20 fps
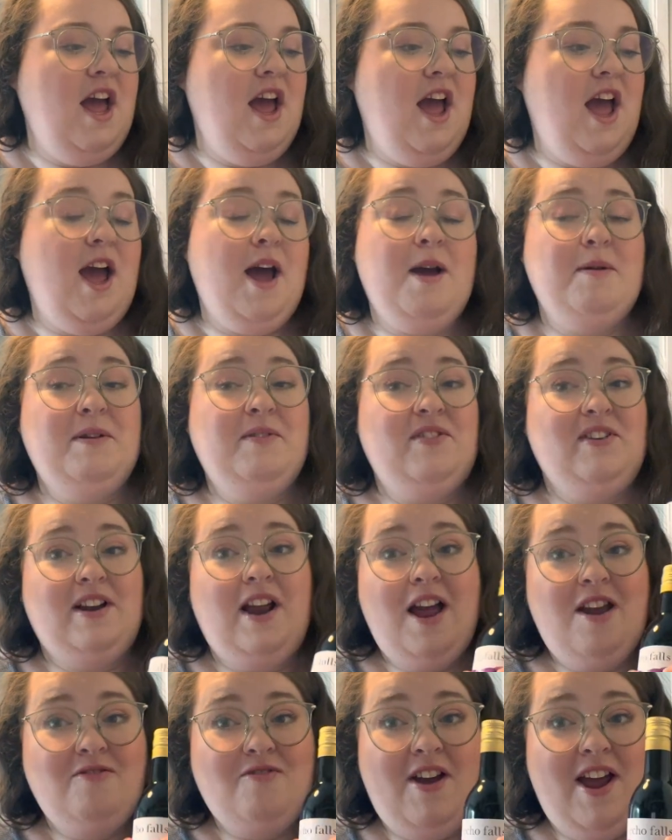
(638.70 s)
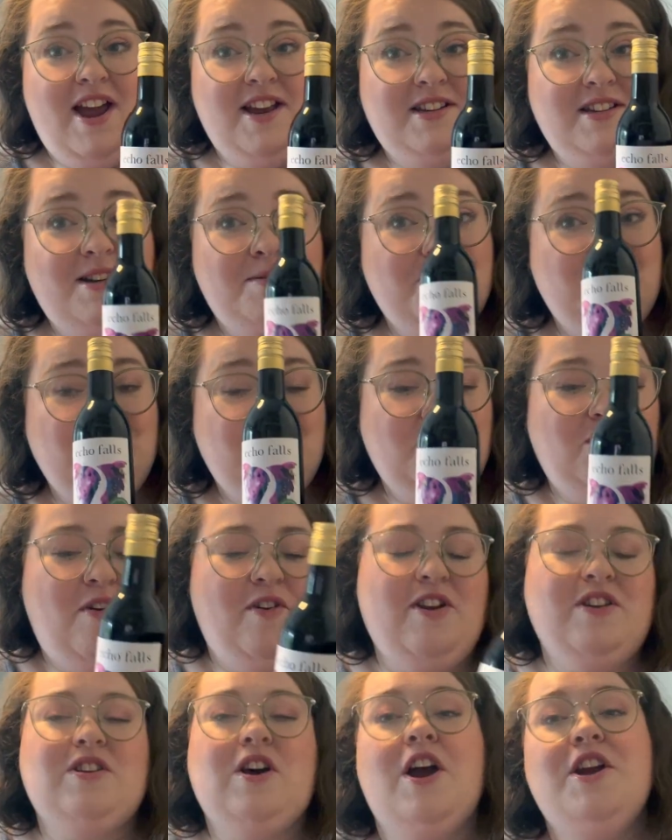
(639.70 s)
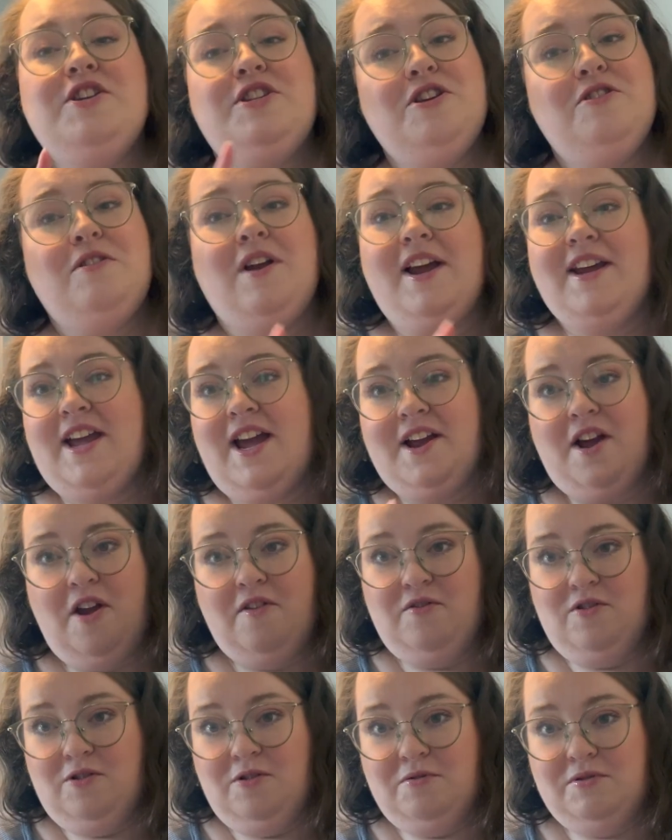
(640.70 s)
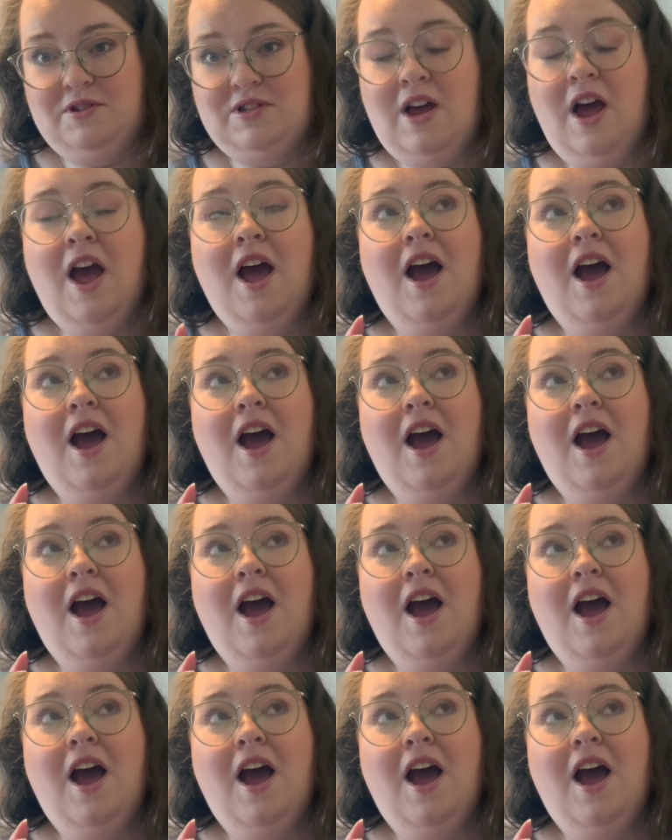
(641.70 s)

Uh, if you like red, I'm sure it's very nice. I do like Echo Falls.